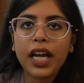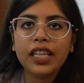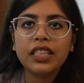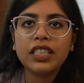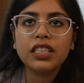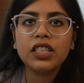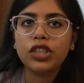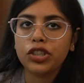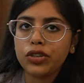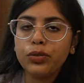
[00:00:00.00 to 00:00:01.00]
MeitY's
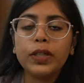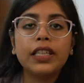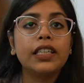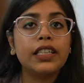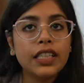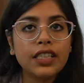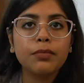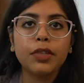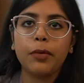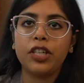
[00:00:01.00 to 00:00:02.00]
decision to
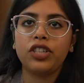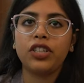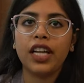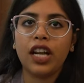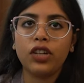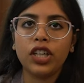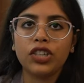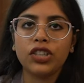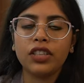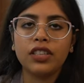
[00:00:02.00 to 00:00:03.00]
increase the budgetary
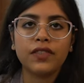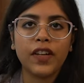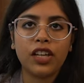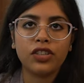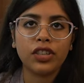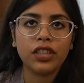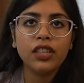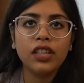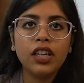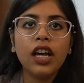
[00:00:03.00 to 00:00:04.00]
allocation in this financial
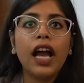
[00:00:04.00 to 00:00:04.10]
year